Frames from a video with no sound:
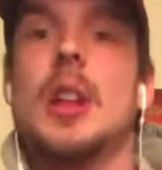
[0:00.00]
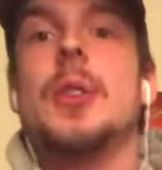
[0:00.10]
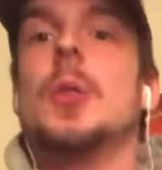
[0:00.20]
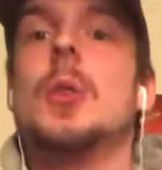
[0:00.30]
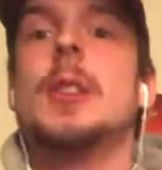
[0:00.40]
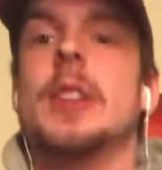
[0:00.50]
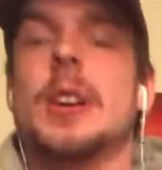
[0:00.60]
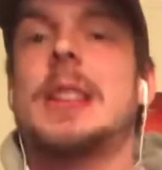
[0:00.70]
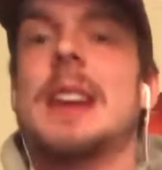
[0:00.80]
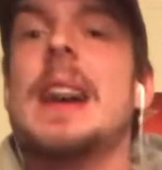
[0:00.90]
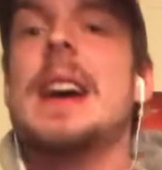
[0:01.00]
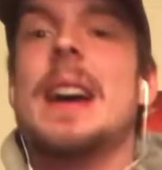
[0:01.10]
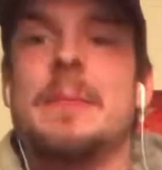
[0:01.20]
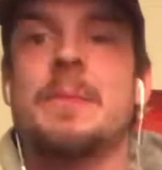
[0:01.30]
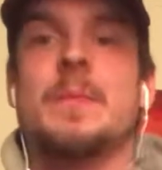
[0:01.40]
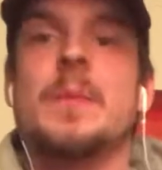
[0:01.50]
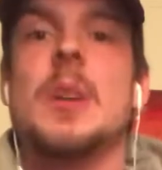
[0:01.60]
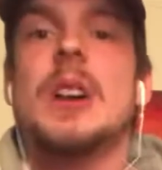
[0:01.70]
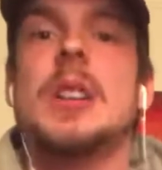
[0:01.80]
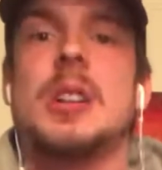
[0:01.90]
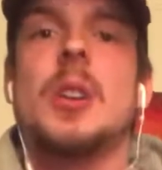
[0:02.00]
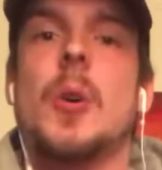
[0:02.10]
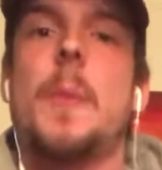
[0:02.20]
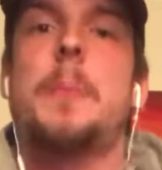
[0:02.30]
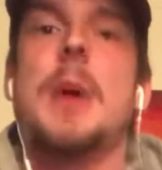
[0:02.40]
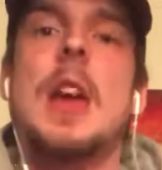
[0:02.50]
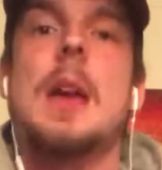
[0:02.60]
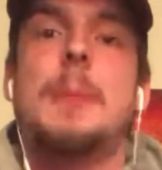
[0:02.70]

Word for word: you look Then much you'll be